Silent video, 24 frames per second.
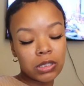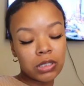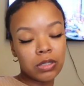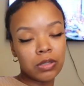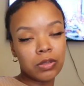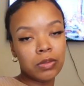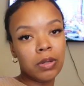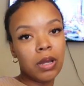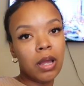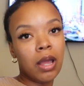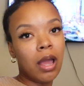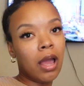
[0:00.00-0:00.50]

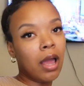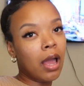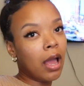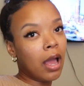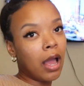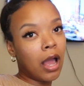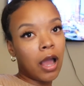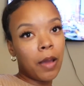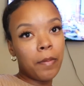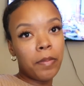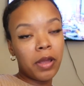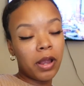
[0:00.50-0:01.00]
So
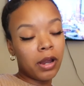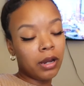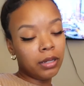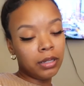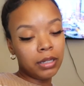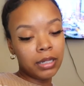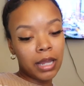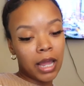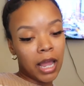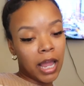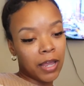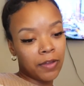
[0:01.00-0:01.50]

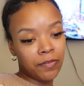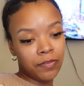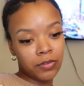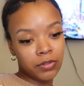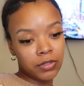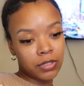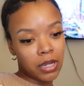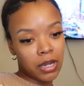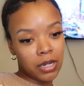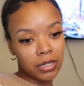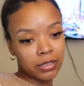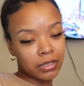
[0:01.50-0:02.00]
apparently
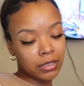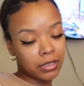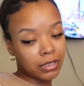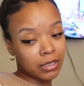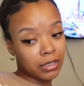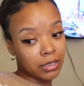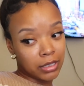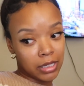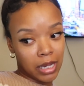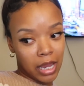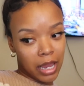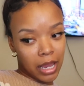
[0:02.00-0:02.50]
iPhone talks is
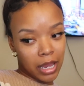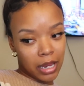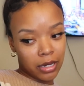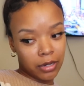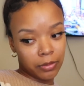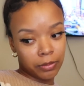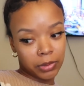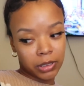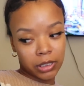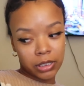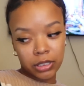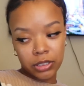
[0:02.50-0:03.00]

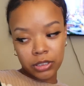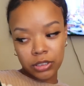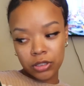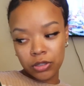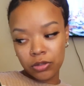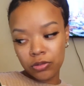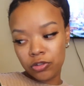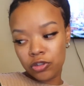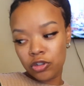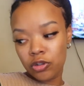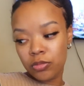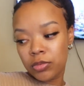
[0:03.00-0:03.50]
dead because
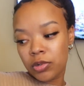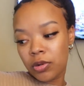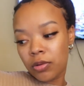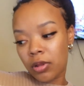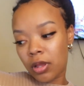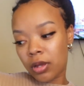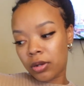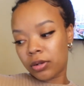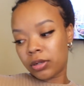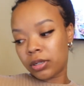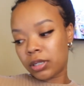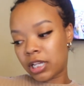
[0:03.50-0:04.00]
YouTube no
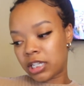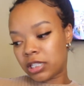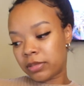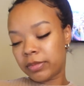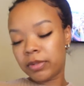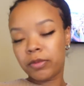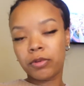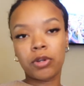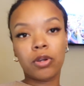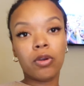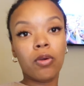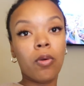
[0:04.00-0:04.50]
longer lets
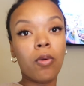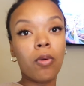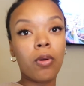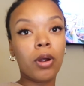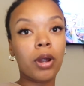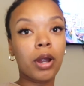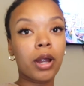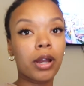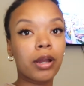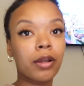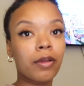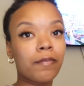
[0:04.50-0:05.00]
me
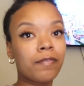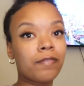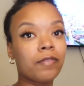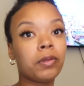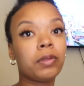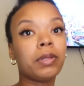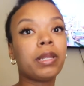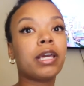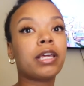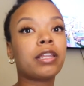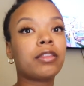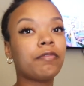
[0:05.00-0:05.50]
record
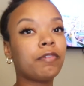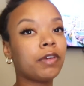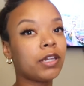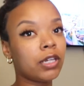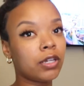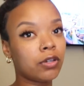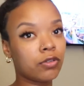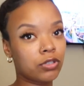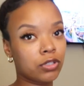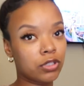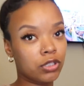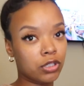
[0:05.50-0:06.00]
full-length
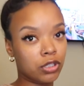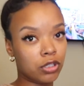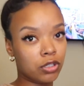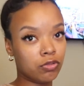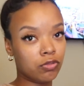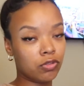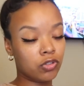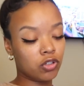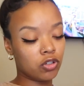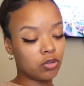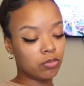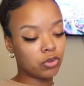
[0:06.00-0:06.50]
videos to
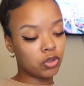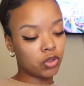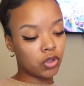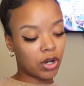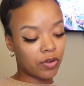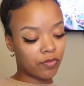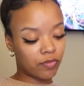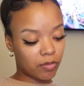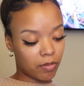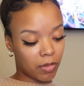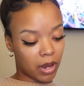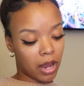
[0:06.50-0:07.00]
YouTube
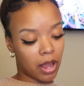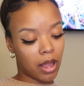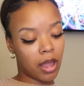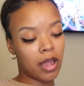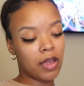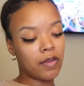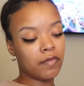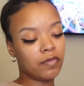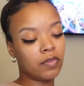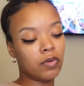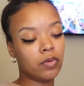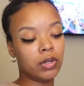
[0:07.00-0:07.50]
straight from my
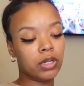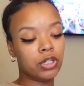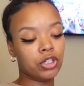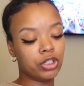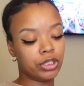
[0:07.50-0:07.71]
iPhone.